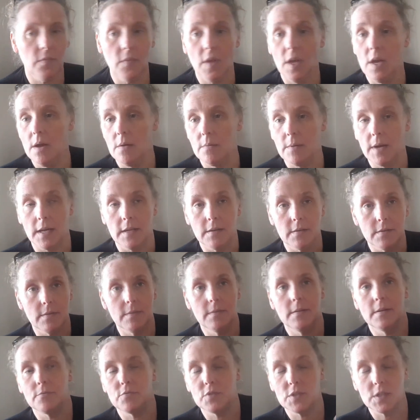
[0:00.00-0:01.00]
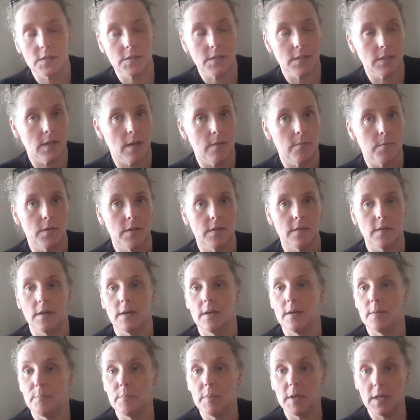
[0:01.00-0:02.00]
All right, that was just a couple of the
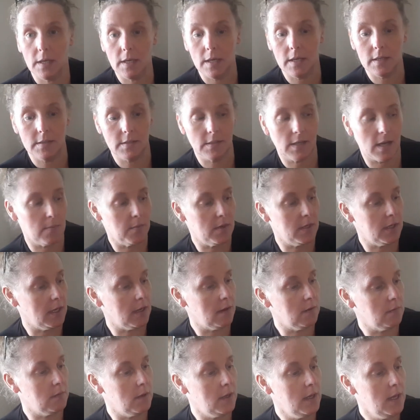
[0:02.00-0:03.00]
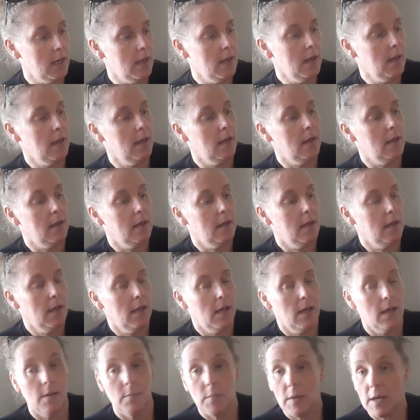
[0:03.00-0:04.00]
big kids coming down.
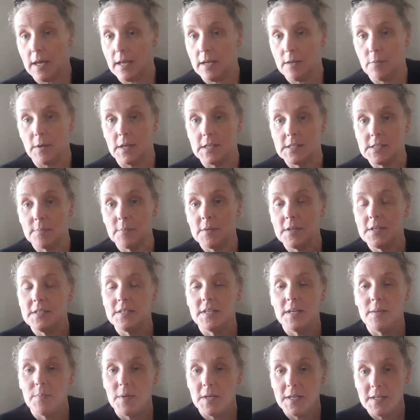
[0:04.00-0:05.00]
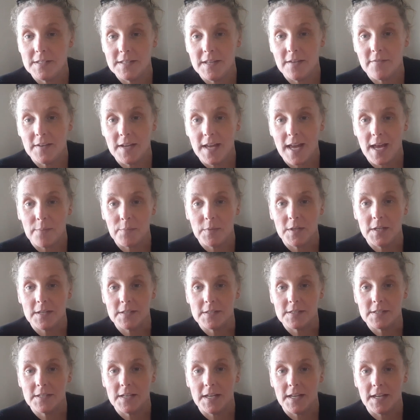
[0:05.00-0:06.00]
But anyways, I'm going to say peace, love, and
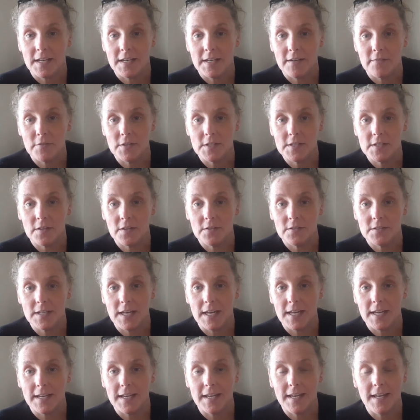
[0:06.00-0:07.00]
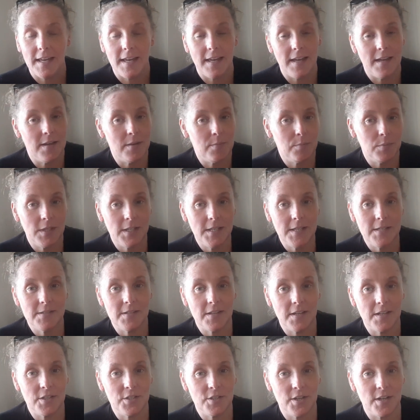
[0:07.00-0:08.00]
happiness today and every single day. Please
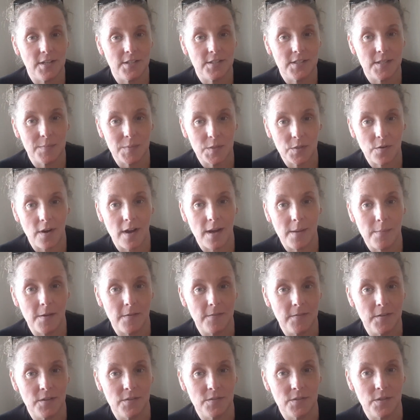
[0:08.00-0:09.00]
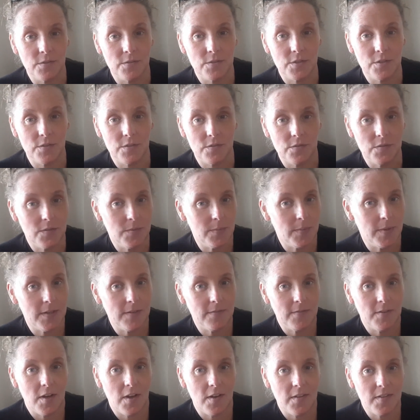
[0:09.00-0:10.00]
like, share, and subscribe if you so choose. But
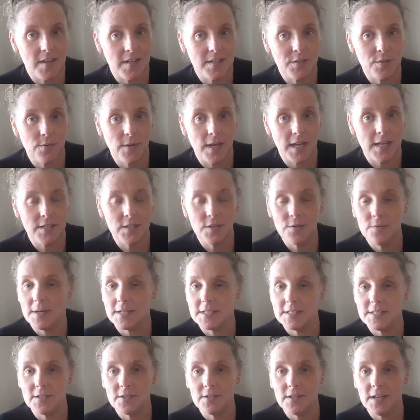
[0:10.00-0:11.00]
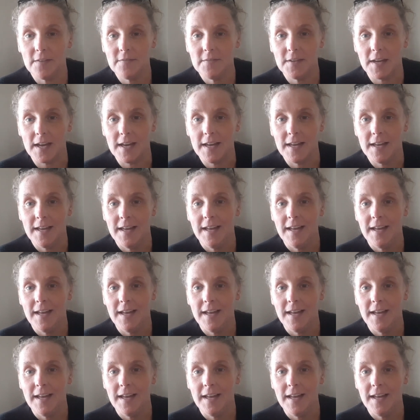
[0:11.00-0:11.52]
if not, that's okay too. I still love ya.